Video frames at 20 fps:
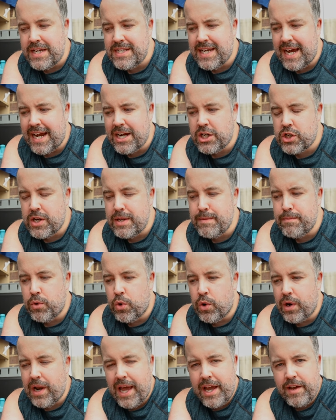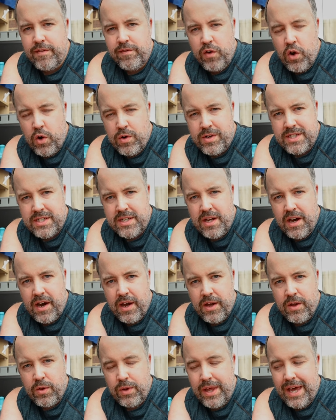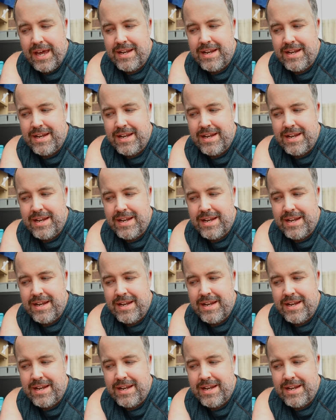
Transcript: is actually more like vlog style